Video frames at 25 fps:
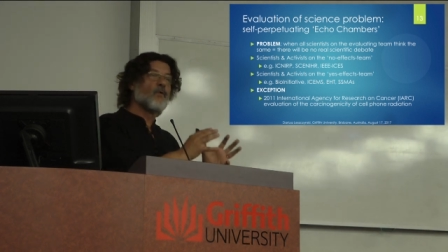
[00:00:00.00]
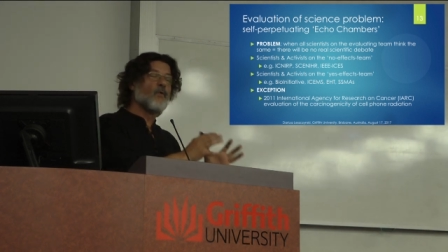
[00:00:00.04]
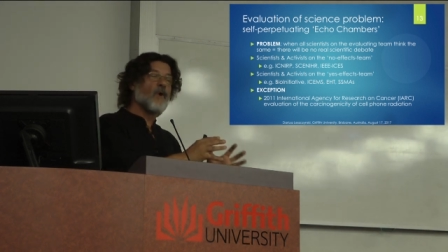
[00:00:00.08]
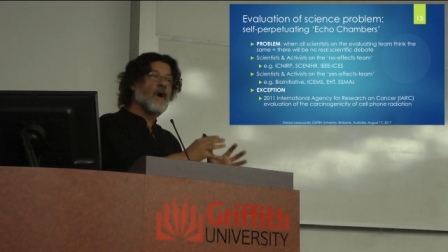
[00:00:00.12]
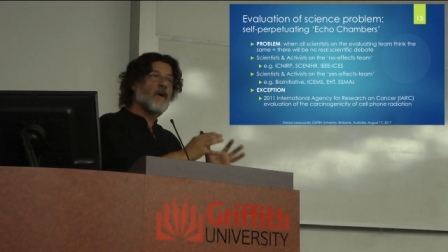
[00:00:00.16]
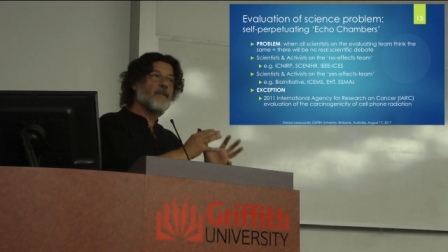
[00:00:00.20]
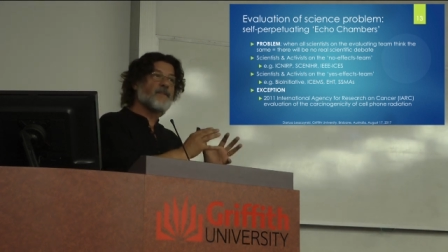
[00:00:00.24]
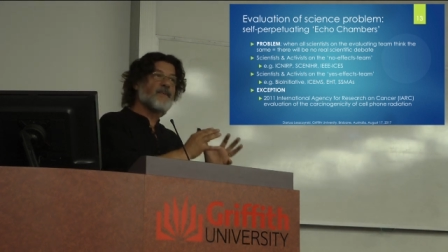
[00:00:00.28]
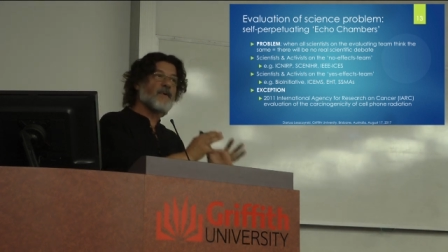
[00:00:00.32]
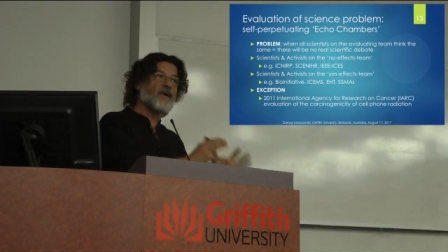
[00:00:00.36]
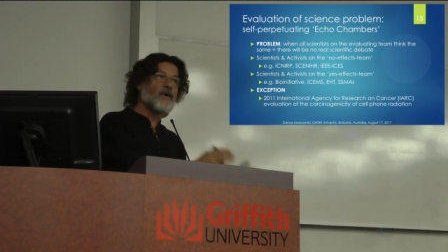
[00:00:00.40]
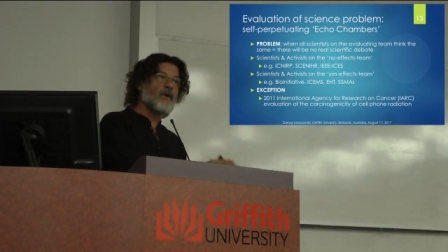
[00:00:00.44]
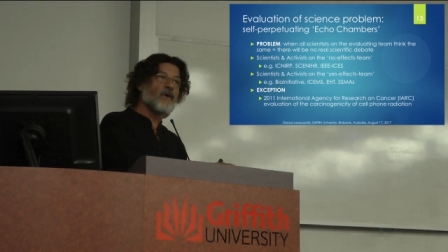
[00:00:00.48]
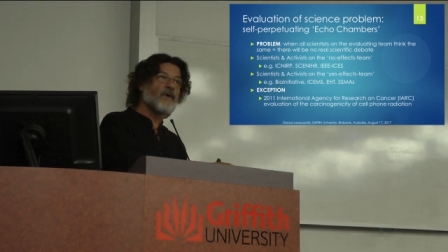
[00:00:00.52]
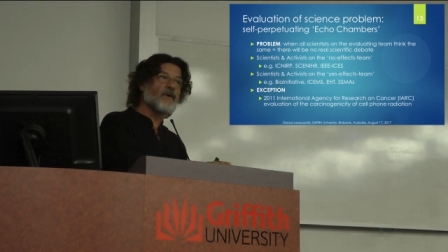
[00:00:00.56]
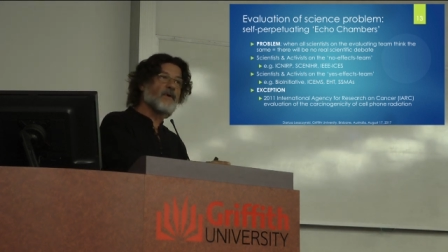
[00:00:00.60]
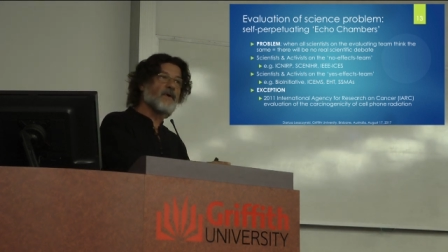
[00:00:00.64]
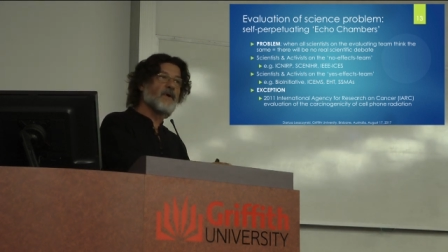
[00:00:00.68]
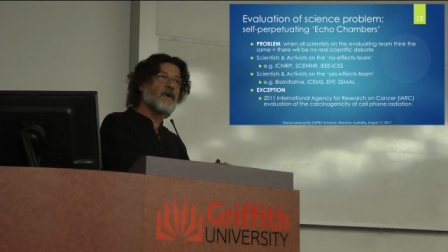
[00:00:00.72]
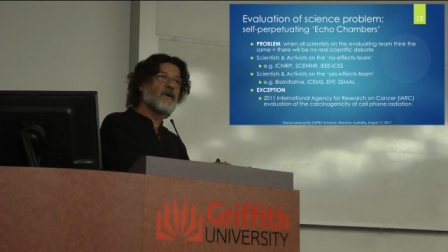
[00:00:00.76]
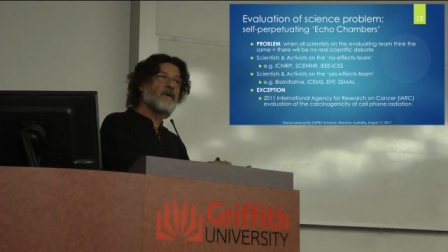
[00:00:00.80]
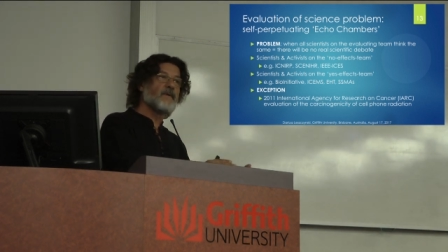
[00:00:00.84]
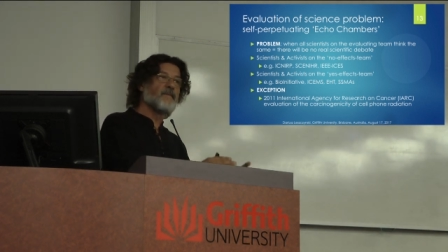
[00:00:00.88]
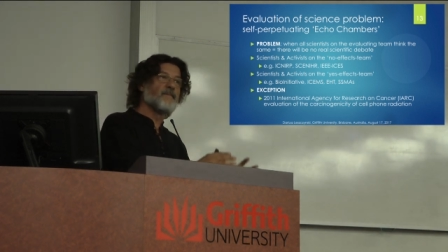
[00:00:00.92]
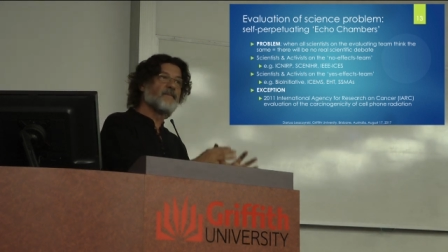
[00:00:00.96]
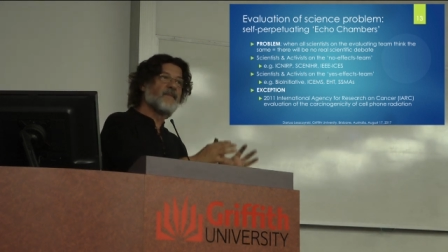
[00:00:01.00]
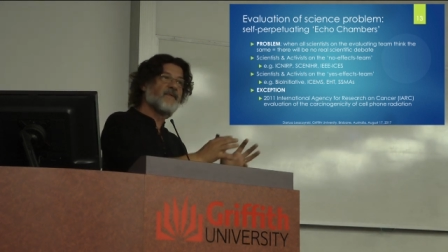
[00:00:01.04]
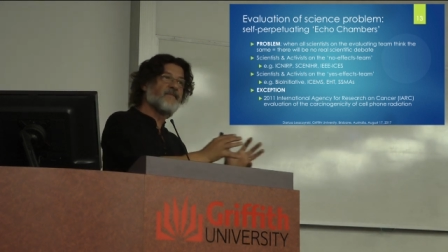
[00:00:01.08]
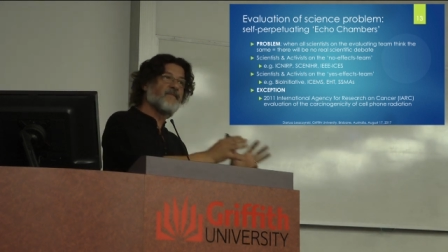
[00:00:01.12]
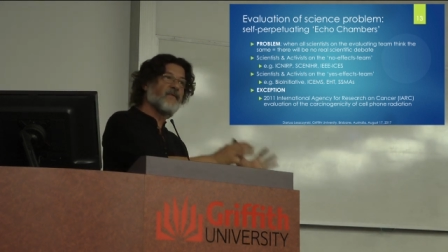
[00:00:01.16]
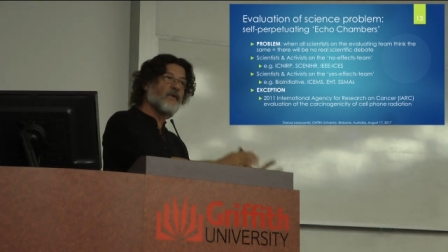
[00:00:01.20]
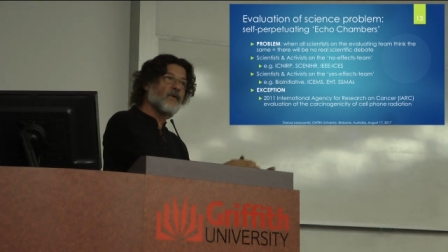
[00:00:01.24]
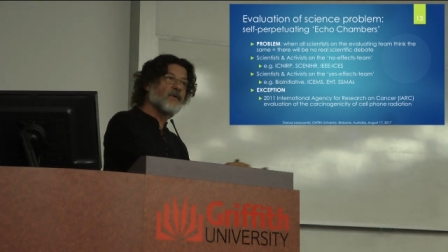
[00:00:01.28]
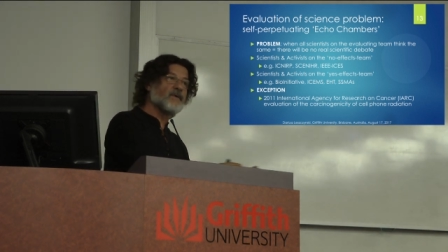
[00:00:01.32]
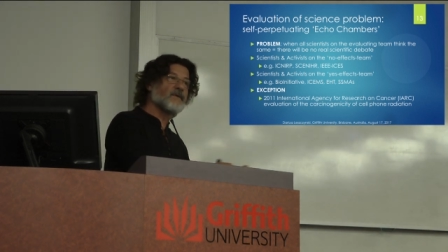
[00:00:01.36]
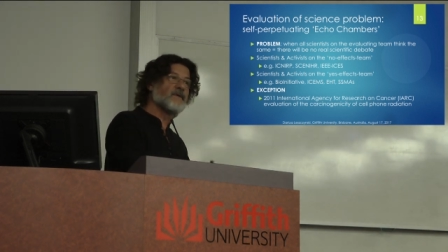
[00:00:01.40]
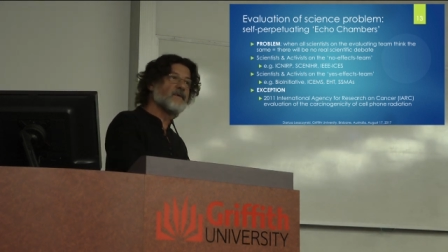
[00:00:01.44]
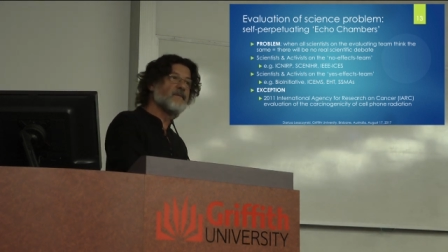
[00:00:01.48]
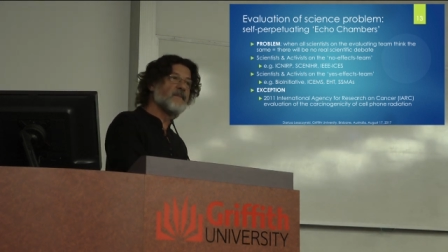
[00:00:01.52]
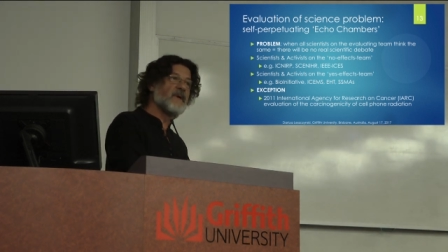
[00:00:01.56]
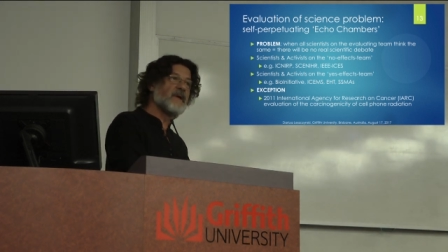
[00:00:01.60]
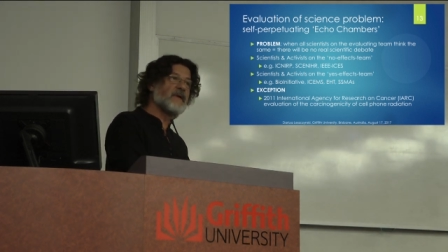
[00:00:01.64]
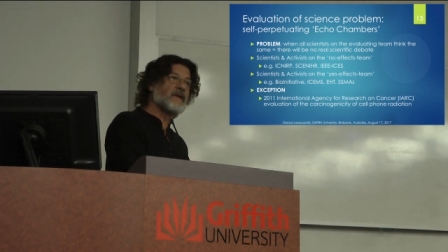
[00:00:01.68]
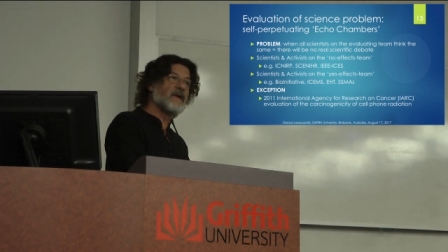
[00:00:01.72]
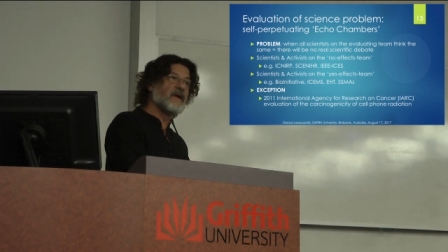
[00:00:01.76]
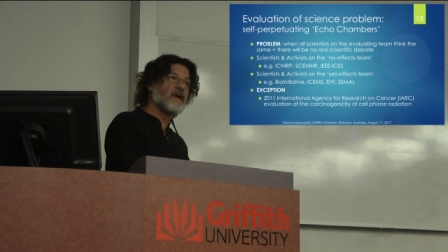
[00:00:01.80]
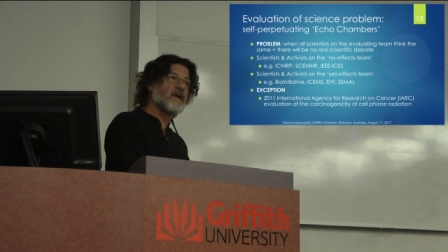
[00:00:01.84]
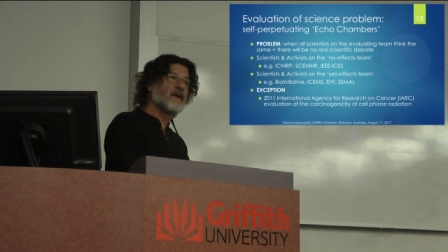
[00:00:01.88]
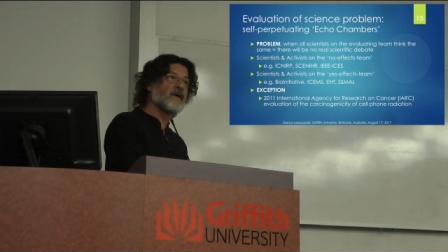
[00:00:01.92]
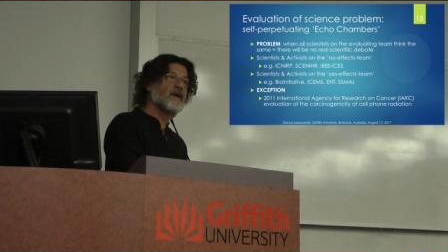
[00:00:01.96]
a priori, before the
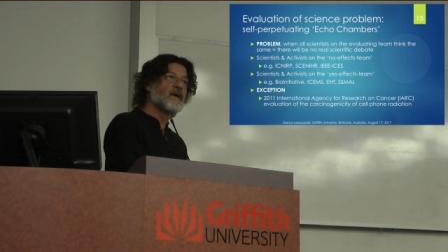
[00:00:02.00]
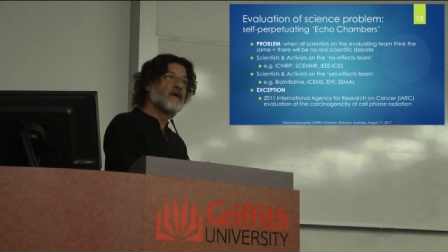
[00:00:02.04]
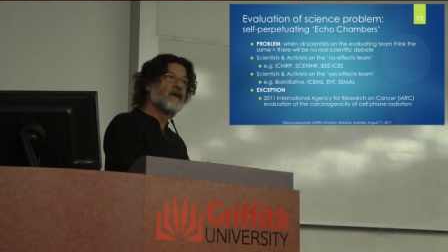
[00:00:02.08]
meeting,